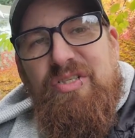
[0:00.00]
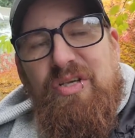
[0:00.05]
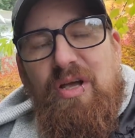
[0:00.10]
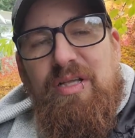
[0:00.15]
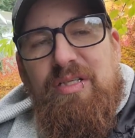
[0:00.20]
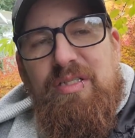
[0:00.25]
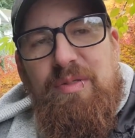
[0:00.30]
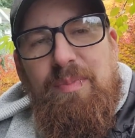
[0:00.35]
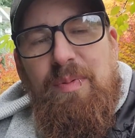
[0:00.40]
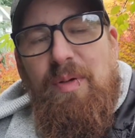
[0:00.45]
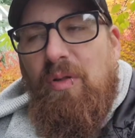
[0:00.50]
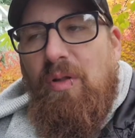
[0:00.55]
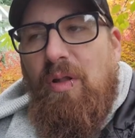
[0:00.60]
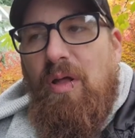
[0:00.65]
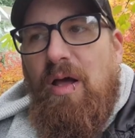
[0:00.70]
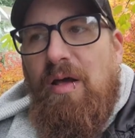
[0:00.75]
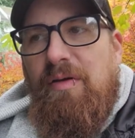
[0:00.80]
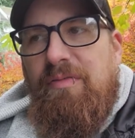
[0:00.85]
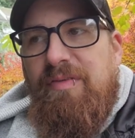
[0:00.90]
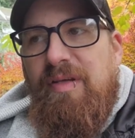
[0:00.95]
shot to pull
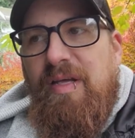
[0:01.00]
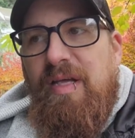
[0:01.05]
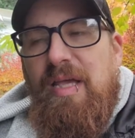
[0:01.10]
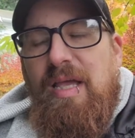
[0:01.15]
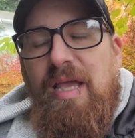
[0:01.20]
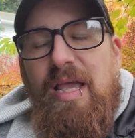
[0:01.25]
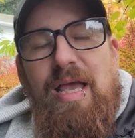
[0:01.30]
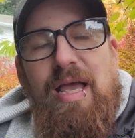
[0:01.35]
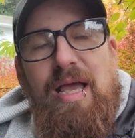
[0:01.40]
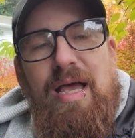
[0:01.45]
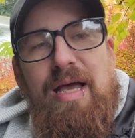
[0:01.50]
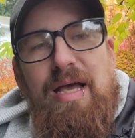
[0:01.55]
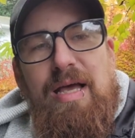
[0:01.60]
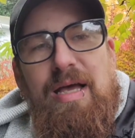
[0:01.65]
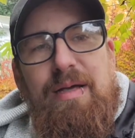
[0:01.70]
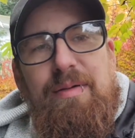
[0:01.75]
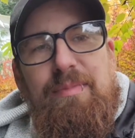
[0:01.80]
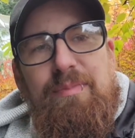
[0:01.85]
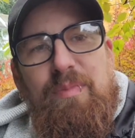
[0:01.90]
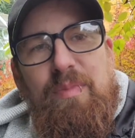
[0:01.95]
off.
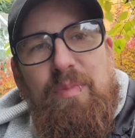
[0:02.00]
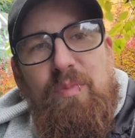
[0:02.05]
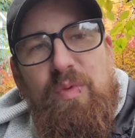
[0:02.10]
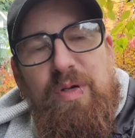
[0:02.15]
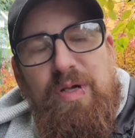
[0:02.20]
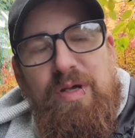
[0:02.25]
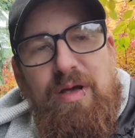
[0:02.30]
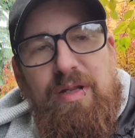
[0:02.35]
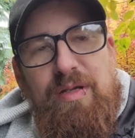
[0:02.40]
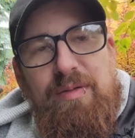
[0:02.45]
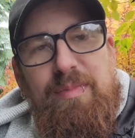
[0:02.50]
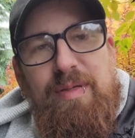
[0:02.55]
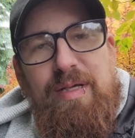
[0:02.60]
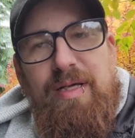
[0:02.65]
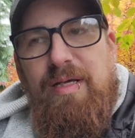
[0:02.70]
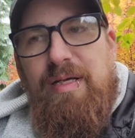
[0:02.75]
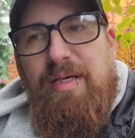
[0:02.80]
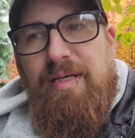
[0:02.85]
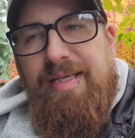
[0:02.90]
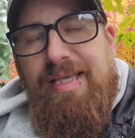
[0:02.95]
Um, we got him
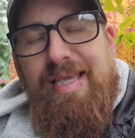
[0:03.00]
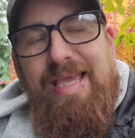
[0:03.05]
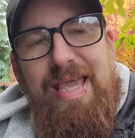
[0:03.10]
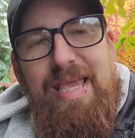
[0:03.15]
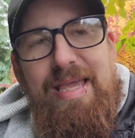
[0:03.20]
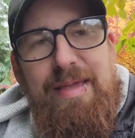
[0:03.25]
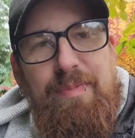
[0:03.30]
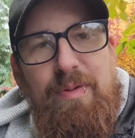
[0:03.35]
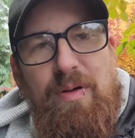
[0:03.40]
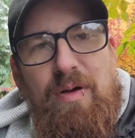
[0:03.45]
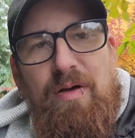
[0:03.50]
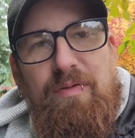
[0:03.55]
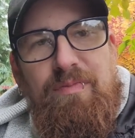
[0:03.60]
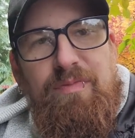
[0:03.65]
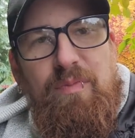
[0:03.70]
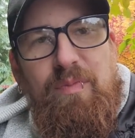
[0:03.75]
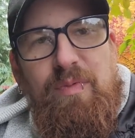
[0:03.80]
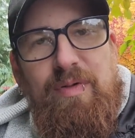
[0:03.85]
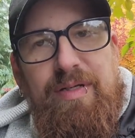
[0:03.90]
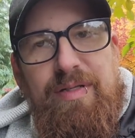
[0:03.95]
a cape off
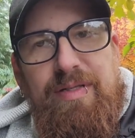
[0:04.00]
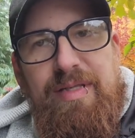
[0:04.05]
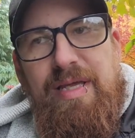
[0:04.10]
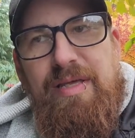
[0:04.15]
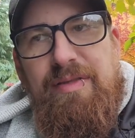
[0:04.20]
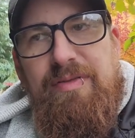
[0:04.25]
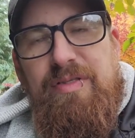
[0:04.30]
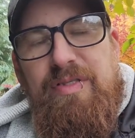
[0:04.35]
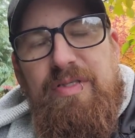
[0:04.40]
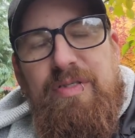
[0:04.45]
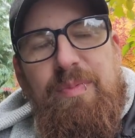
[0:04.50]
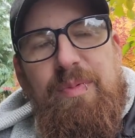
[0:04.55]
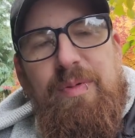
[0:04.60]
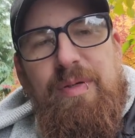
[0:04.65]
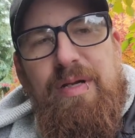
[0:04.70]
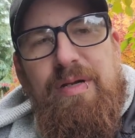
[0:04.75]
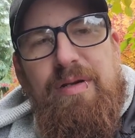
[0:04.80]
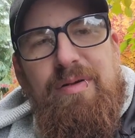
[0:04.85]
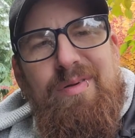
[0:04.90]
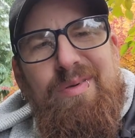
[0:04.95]
of one of the other
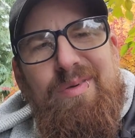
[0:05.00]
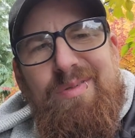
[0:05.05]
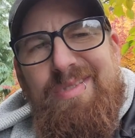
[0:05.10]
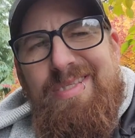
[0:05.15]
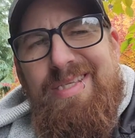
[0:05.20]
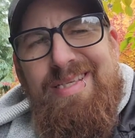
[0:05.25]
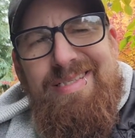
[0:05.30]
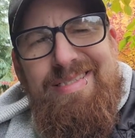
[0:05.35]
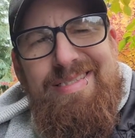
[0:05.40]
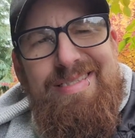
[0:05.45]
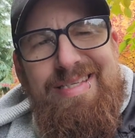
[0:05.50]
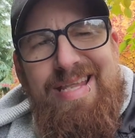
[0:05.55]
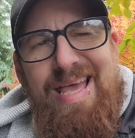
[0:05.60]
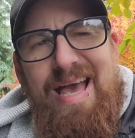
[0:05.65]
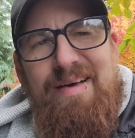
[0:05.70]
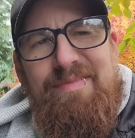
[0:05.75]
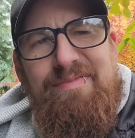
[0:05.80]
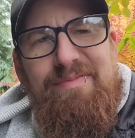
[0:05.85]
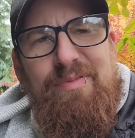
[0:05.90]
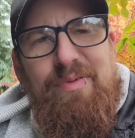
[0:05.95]
superheroes, a
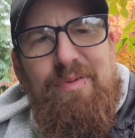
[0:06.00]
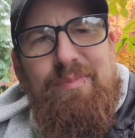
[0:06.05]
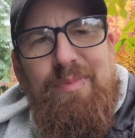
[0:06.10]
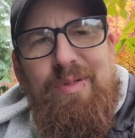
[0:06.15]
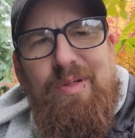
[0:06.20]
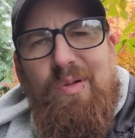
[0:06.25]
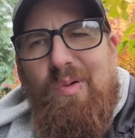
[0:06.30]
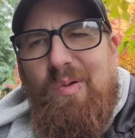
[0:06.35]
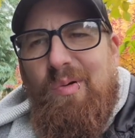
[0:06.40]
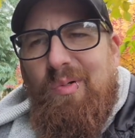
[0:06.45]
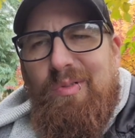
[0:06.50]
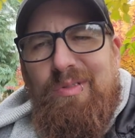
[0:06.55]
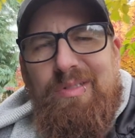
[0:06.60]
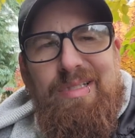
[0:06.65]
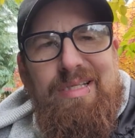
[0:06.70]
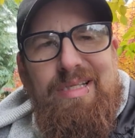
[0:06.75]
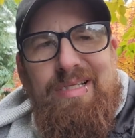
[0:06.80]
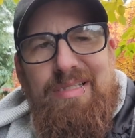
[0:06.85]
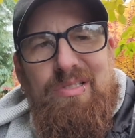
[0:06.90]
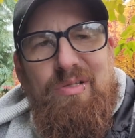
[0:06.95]
staff for him to hold,
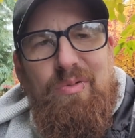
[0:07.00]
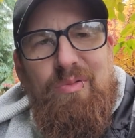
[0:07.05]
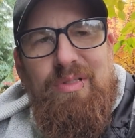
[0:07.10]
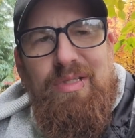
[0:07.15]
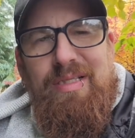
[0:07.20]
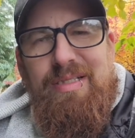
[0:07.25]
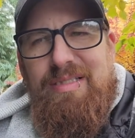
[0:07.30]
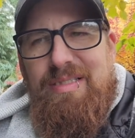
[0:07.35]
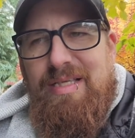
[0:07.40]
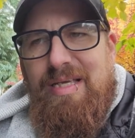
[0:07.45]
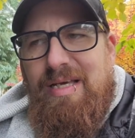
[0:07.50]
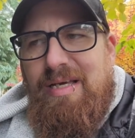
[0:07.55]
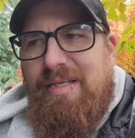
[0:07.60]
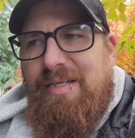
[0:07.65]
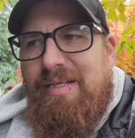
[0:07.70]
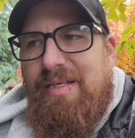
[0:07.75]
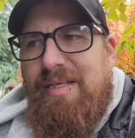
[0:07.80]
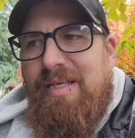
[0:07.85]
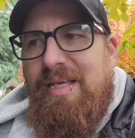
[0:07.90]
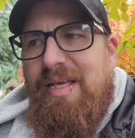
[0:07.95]
and he's holding his
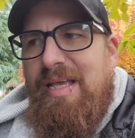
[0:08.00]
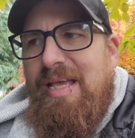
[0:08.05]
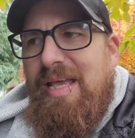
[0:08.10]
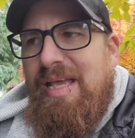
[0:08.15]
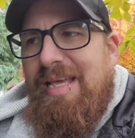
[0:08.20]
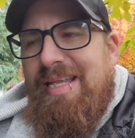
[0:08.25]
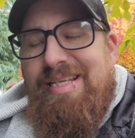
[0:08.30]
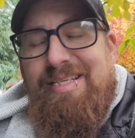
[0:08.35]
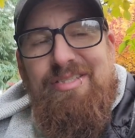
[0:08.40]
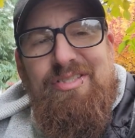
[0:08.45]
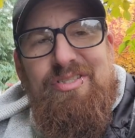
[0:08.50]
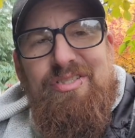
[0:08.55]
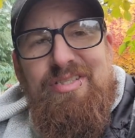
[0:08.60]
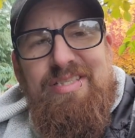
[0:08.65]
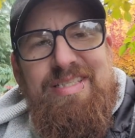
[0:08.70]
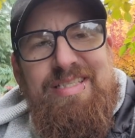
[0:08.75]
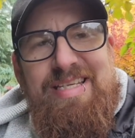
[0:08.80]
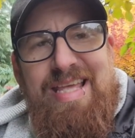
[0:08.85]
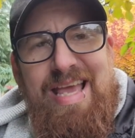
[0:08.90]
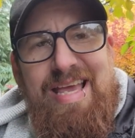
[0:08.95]
gun. And he's
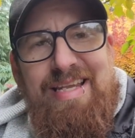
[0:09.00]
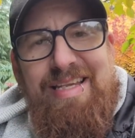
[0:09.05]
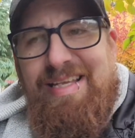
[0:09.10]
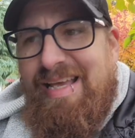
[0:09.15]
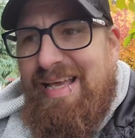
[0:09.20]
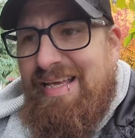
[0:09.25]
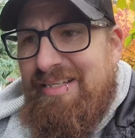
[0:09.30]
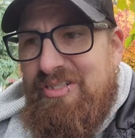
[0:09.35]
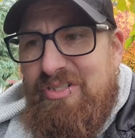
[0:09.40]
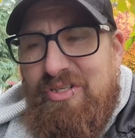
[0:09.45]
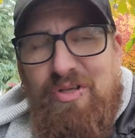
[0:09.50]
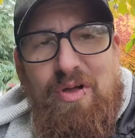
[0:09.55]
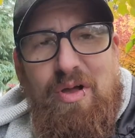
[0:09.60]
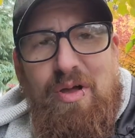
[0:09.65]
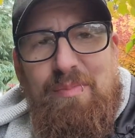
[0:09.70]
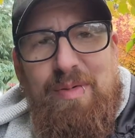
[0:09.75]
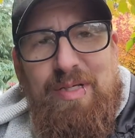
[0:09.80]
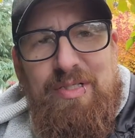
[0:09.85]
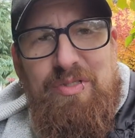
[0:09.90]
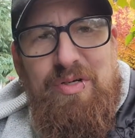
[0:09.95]
just standing actually
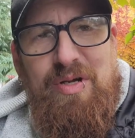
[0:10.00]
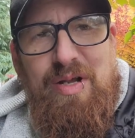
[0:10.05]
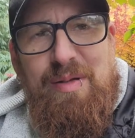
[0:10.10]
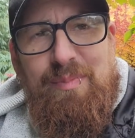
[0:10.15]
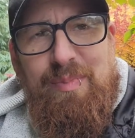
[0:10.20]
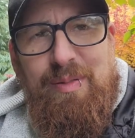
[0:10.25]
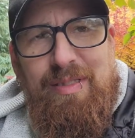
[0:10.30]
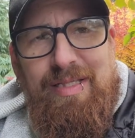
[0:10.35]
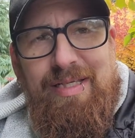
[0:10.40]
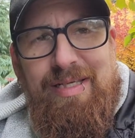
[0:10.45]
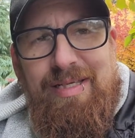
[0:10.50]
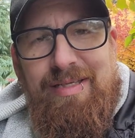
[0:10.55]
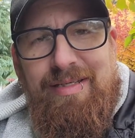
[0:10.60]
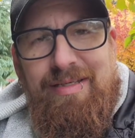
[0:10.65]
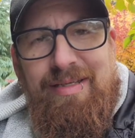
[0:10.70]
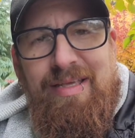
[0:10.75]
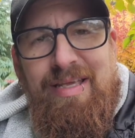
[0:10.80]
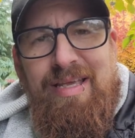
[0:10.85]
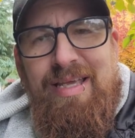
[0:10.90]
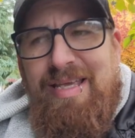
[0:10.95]
on my
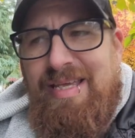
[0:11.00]
trampoline